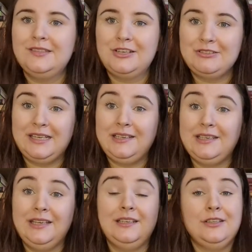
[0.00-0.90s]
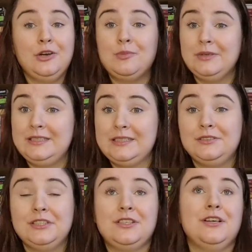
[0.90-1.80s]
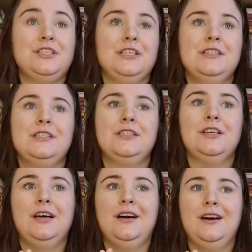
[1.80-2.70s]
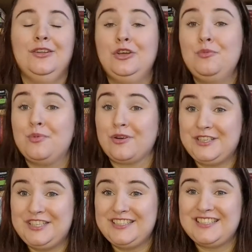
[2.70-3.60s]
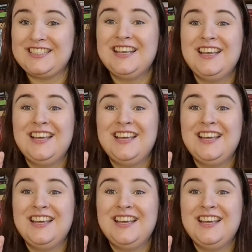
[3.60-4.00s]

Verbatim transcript: no thinking no political discussions uh, no porches